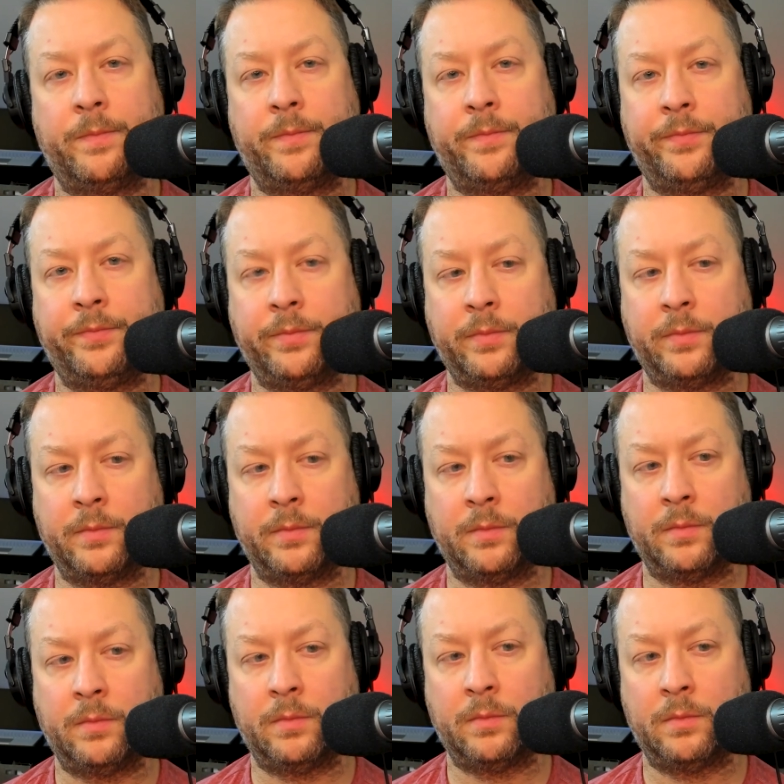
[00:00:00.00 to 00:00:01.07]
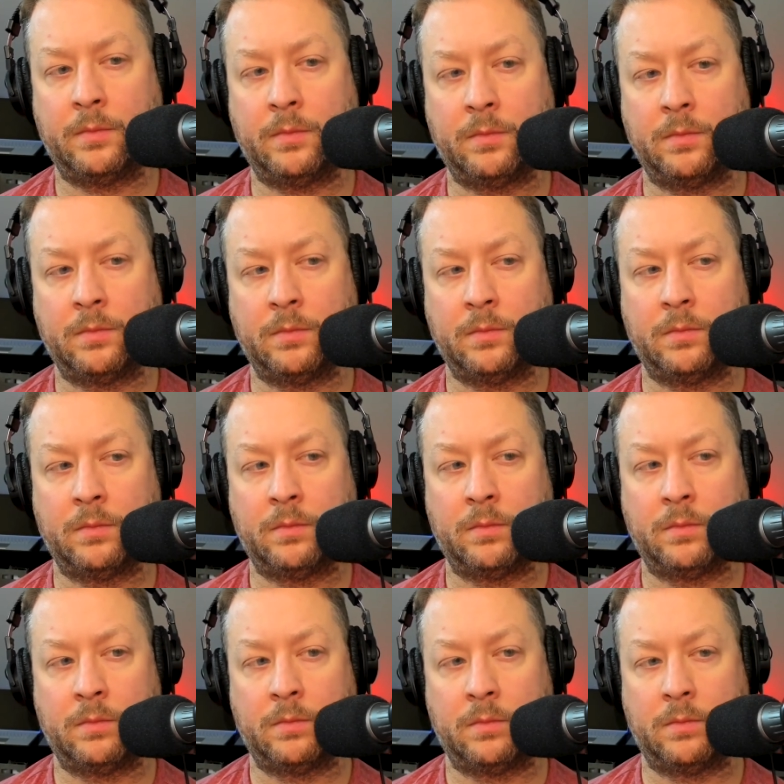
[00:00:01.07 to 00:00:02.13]

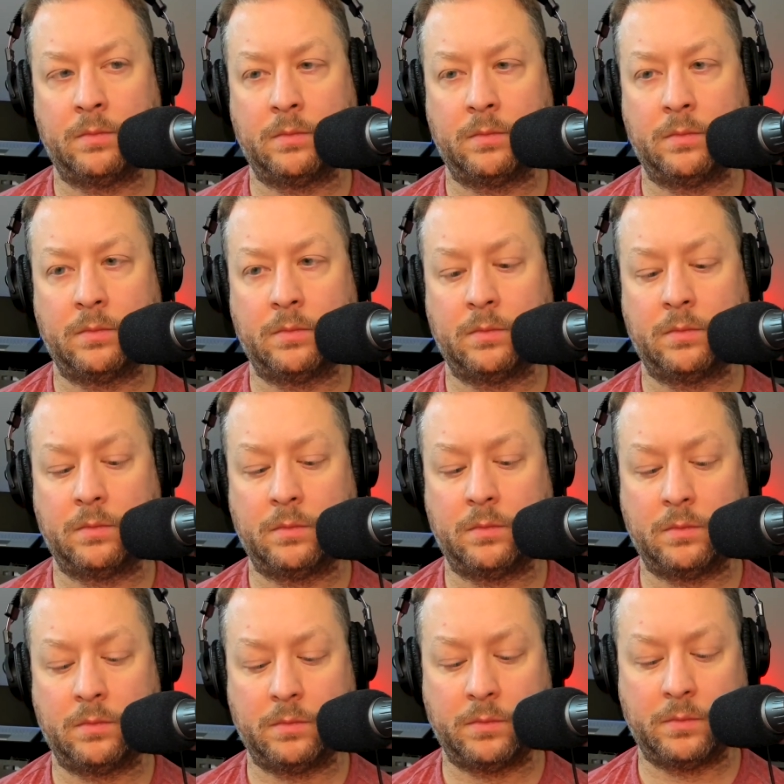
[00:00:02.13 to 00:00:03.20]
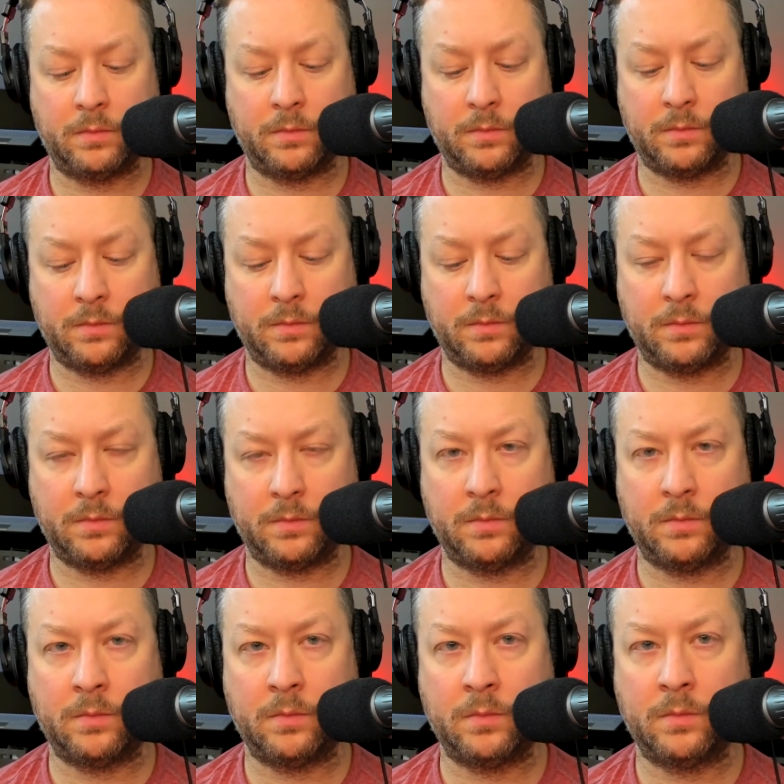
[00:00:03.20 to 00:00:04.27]

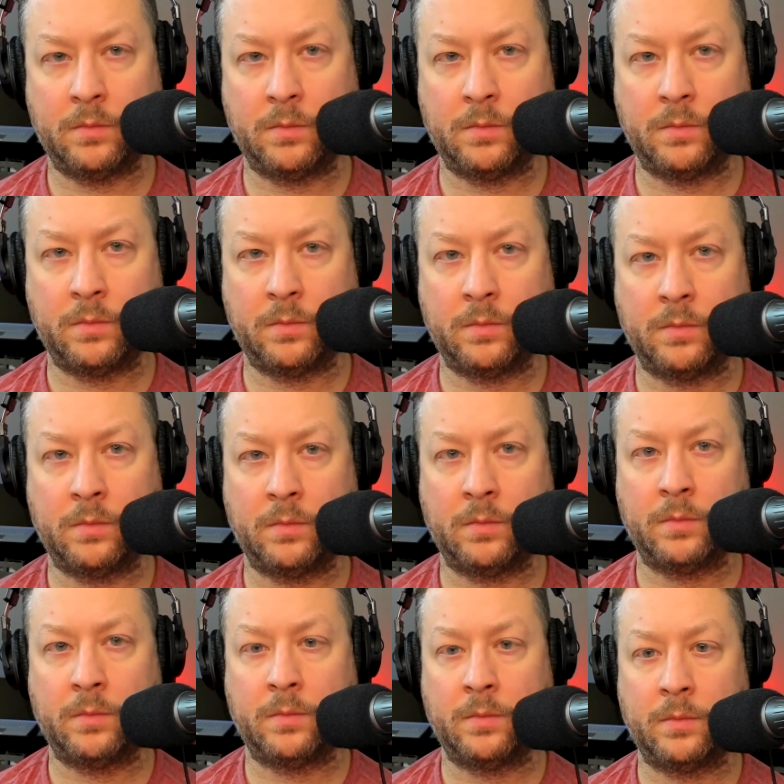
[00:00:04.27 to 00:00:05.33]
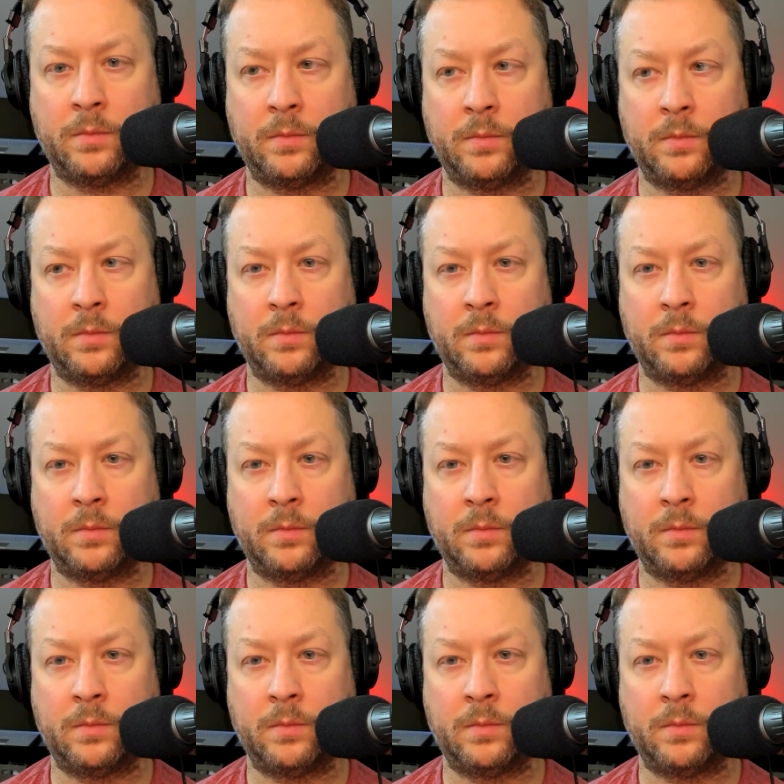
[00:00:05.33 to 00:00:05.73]
No words are spoken by the person on screen.